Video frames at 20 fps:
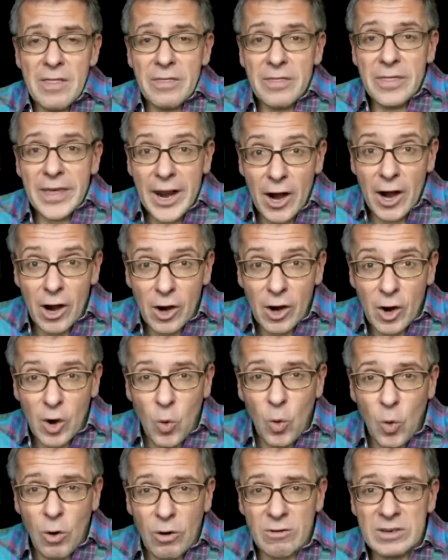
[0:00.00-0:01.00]
their
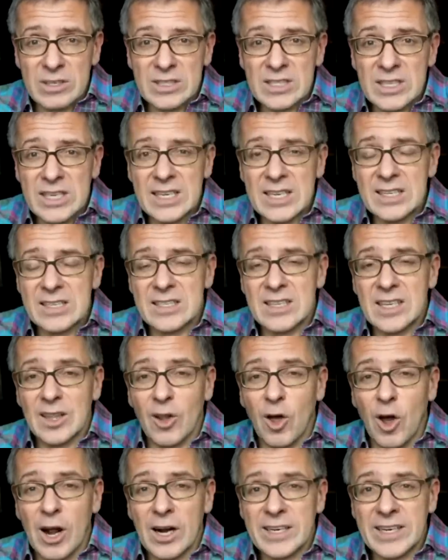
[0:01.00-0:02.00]
quarantines and
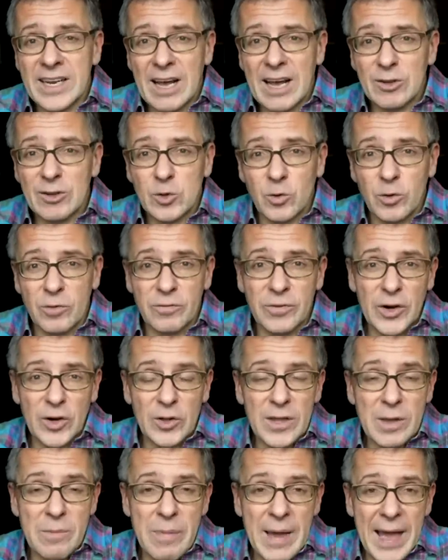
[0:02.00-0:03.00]
lockdowns were
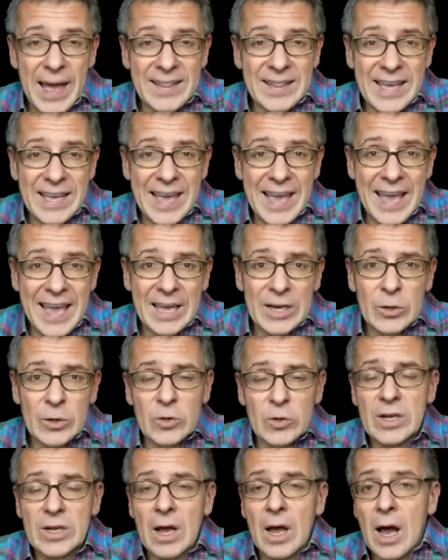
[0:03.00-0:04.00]
fairly badly
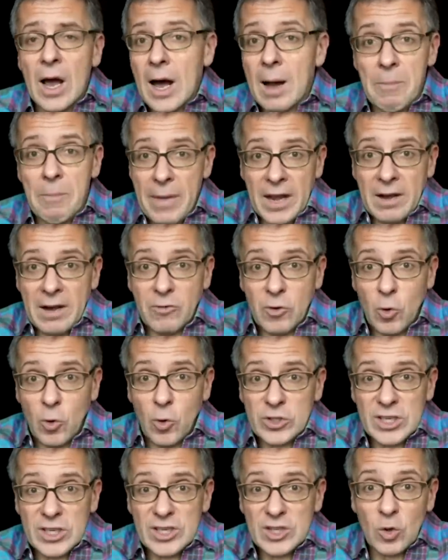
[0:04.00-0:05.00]
handled. And of
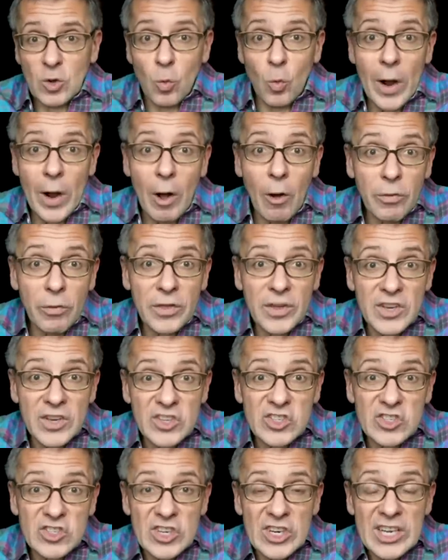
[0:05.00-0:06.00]
course, as the
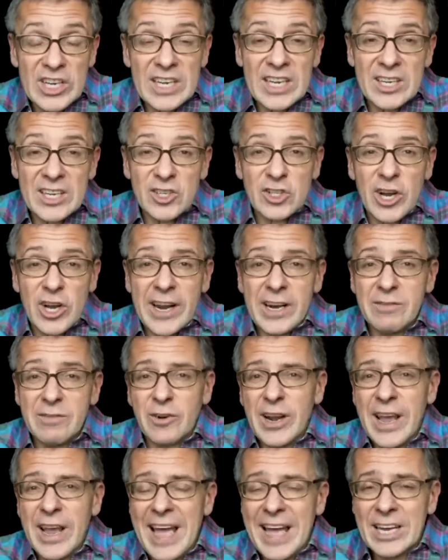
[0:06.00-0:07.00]
wealthiest city in China,
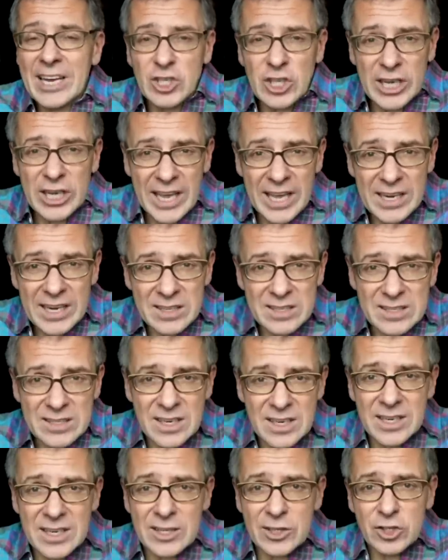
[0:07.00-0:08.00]
very educated
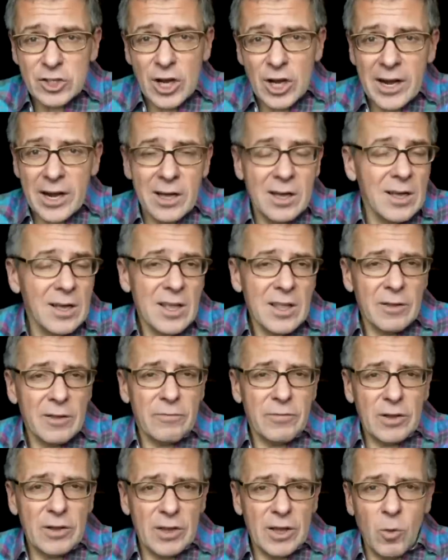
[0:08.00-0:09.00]
city in China,
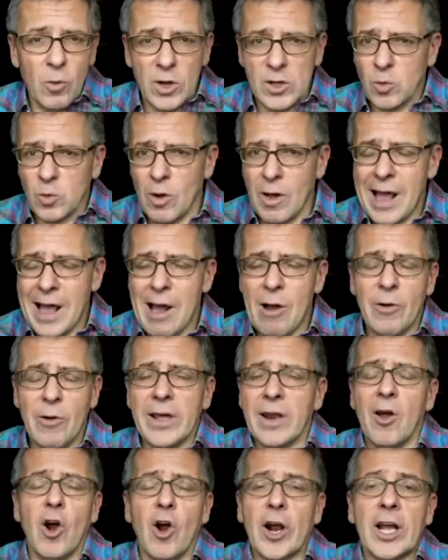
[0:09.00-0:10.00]
the feeling was, well, how
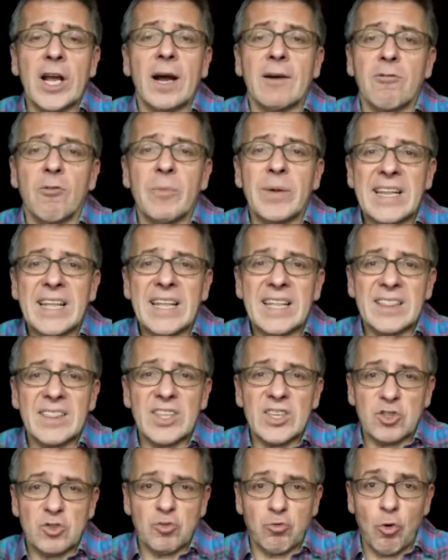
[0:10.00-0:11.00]
can our government
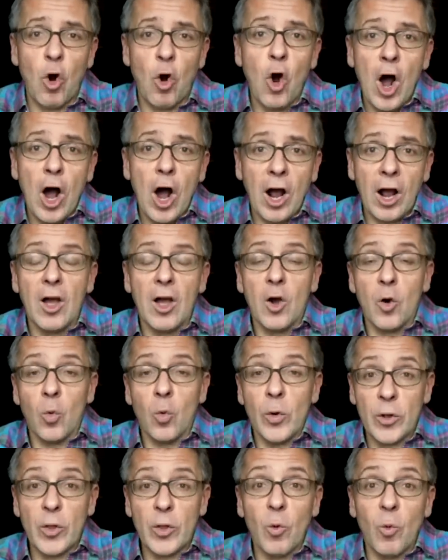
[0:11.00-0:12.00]
get this wrong?
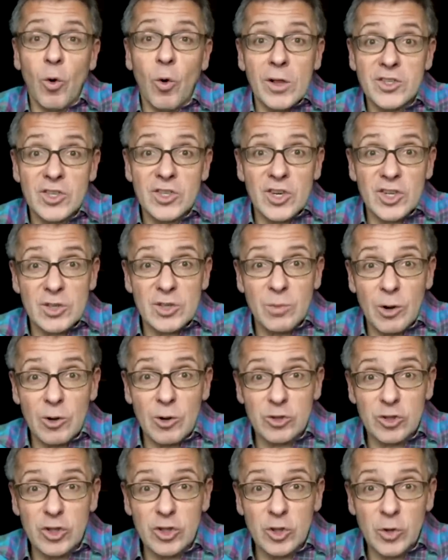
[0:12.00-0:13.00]
We're the ones that are
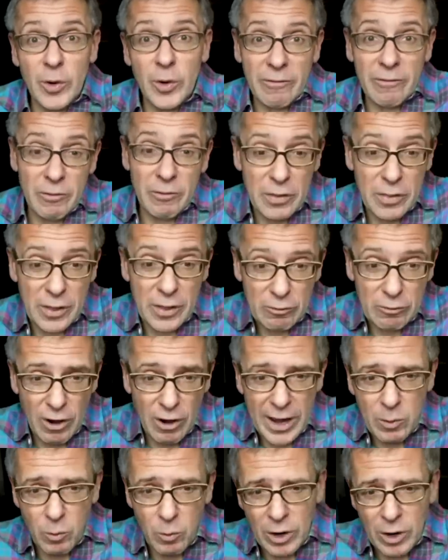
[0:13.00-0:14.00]
supposed to do everything
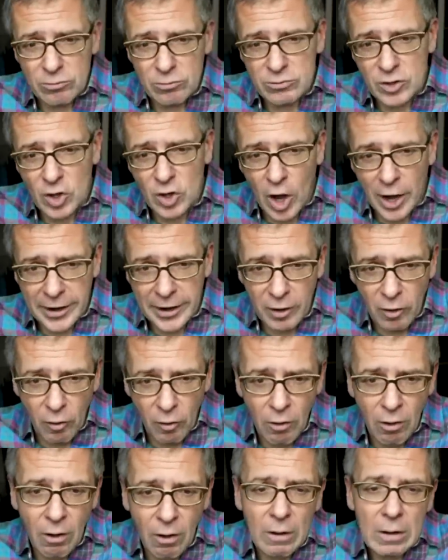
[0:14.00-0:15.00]
right. Well, not at
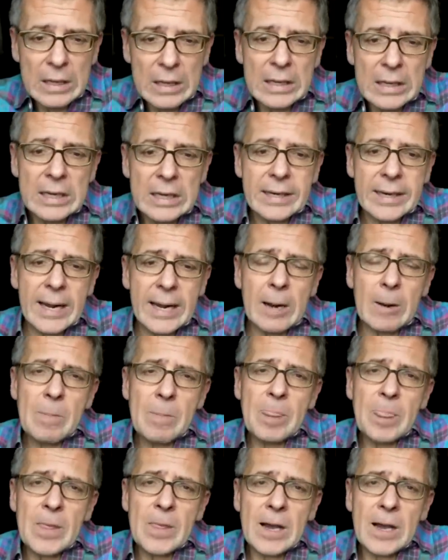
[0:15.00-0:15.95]
all. Now,